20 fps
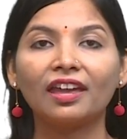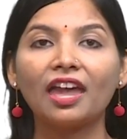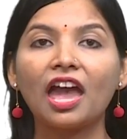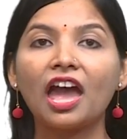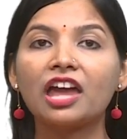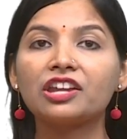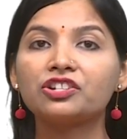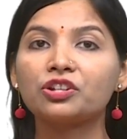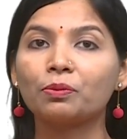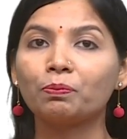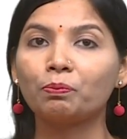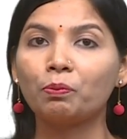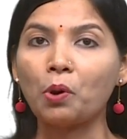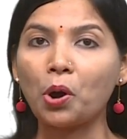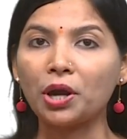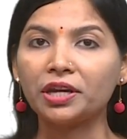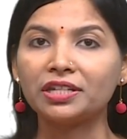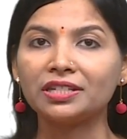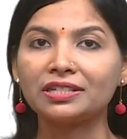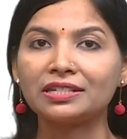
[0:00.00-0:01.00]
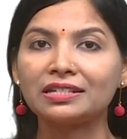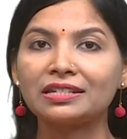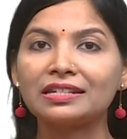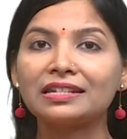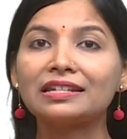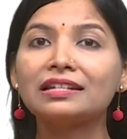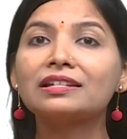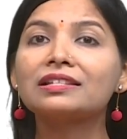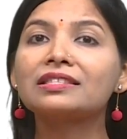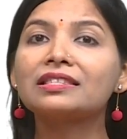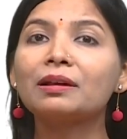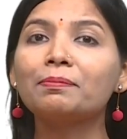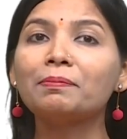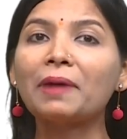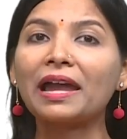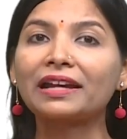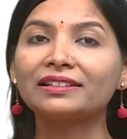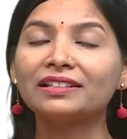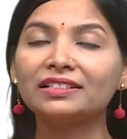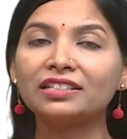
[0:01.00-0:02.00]
at a point is the
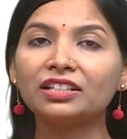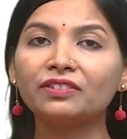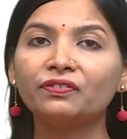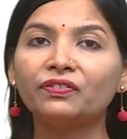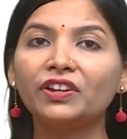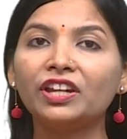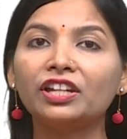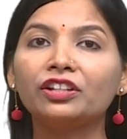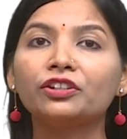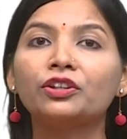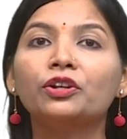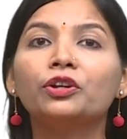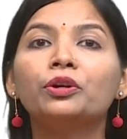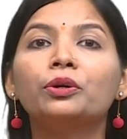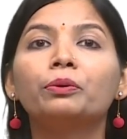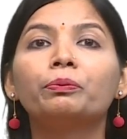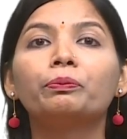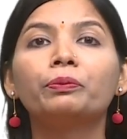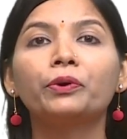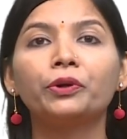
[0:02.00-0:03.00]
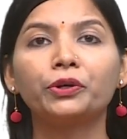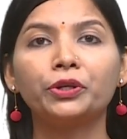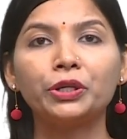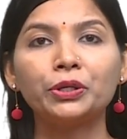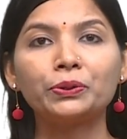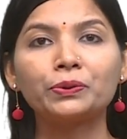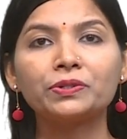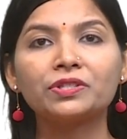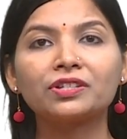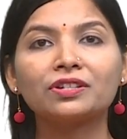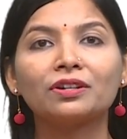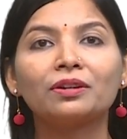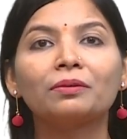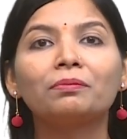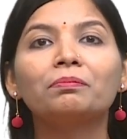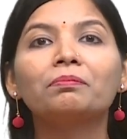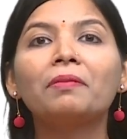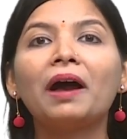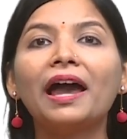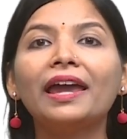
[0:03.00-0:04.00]
magnetic field produced
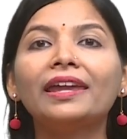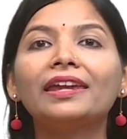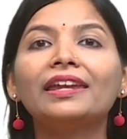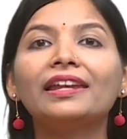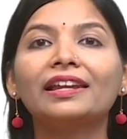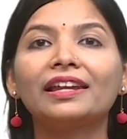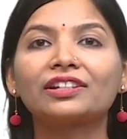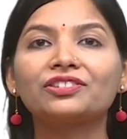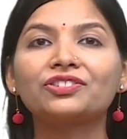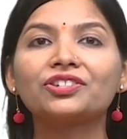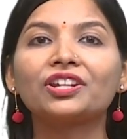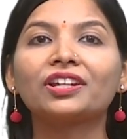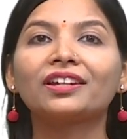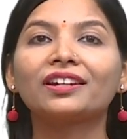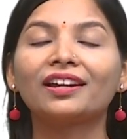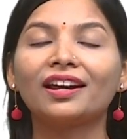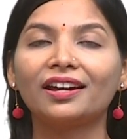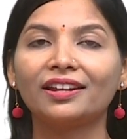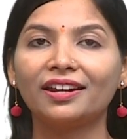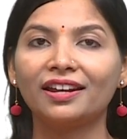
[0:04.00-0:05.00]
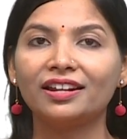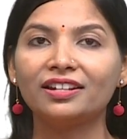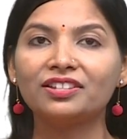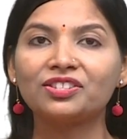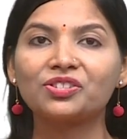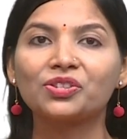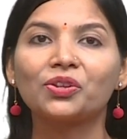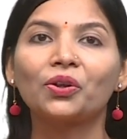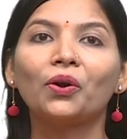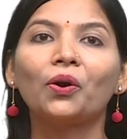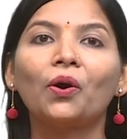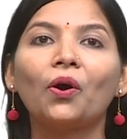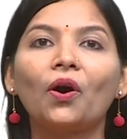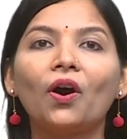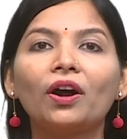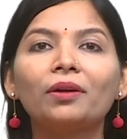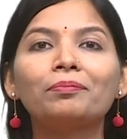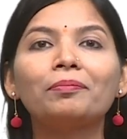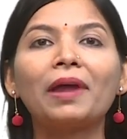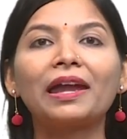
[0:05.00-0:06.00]
by electric currents
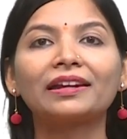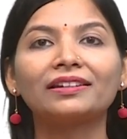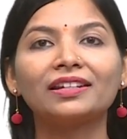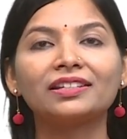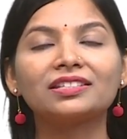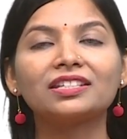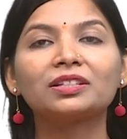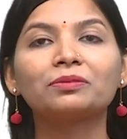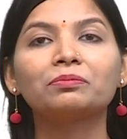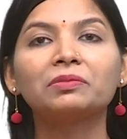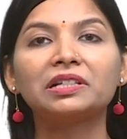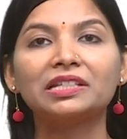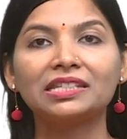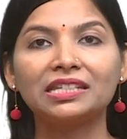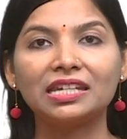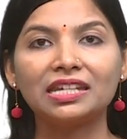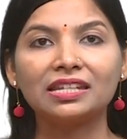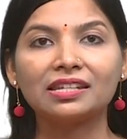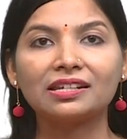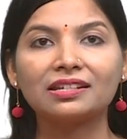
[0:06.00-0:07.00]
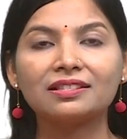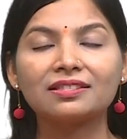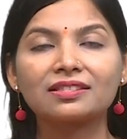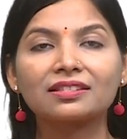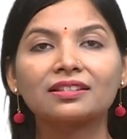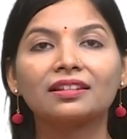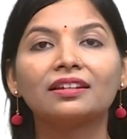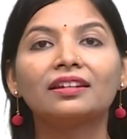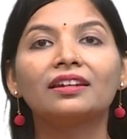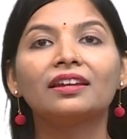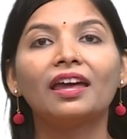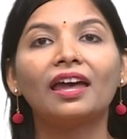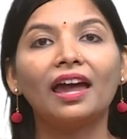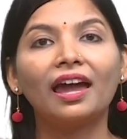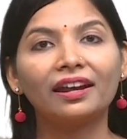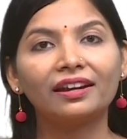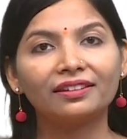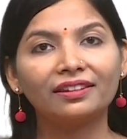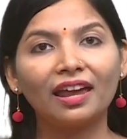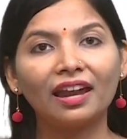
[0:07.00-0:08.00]
or magnetic materials
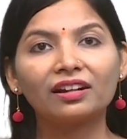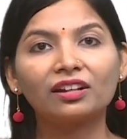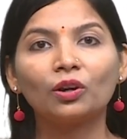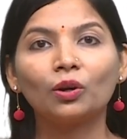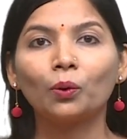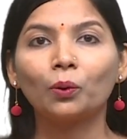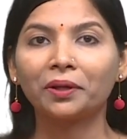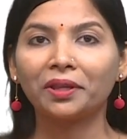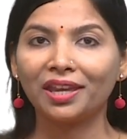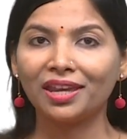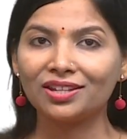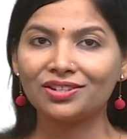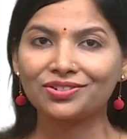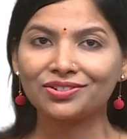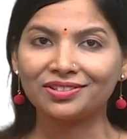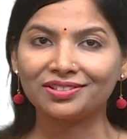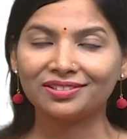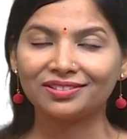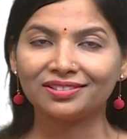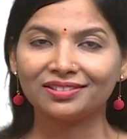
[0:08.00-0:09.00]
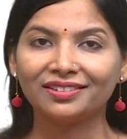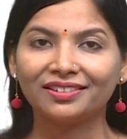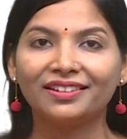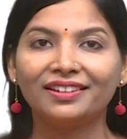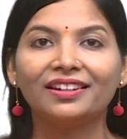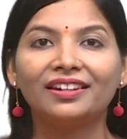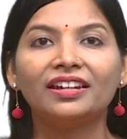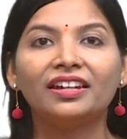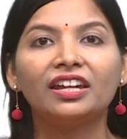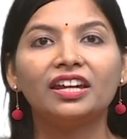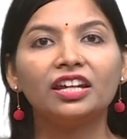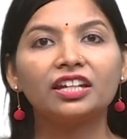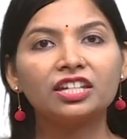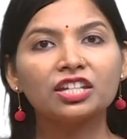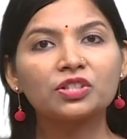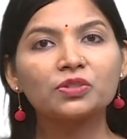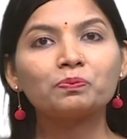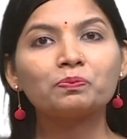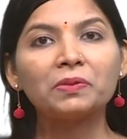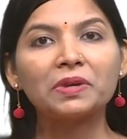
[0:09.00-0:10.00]
at that location. It
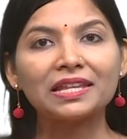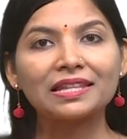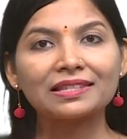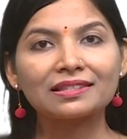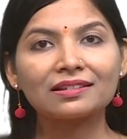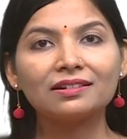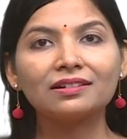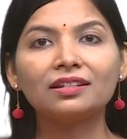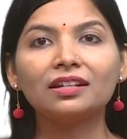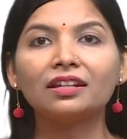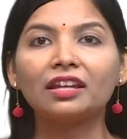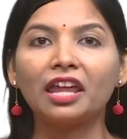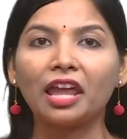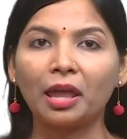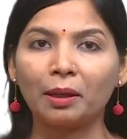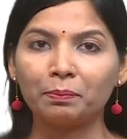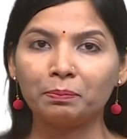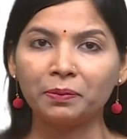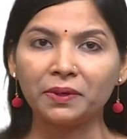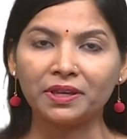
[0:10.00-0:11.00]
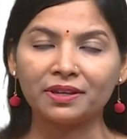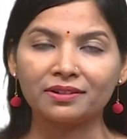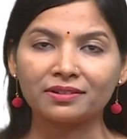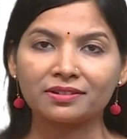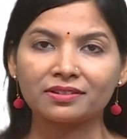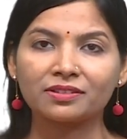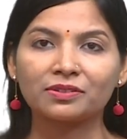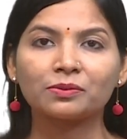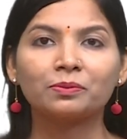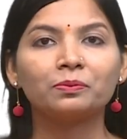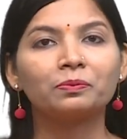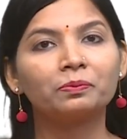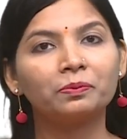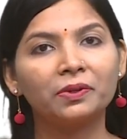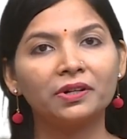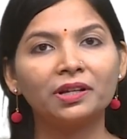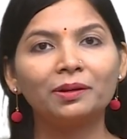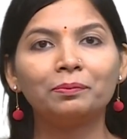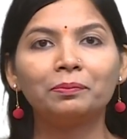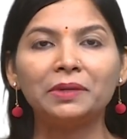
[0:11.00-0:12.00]
is measured in amperes
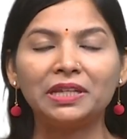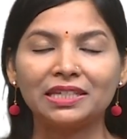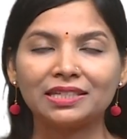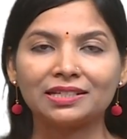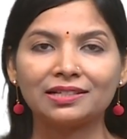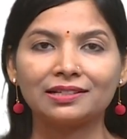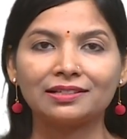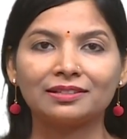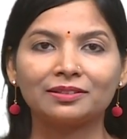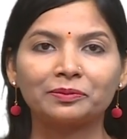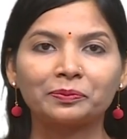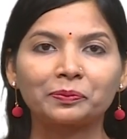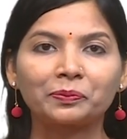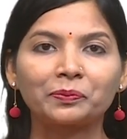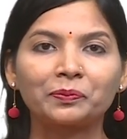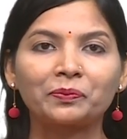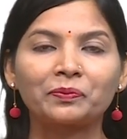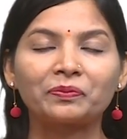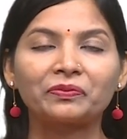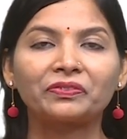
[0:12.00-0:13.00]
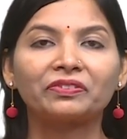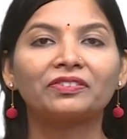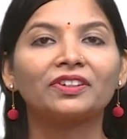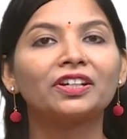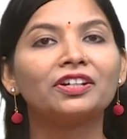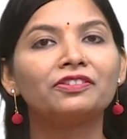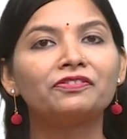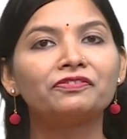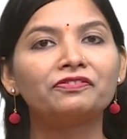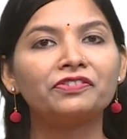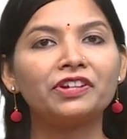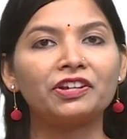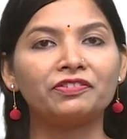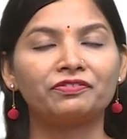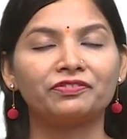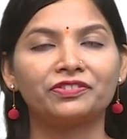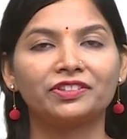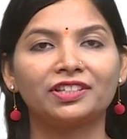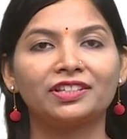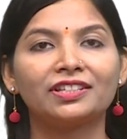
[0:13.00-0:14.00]
per meter.
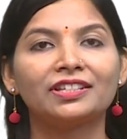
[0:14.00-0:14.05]
Fifth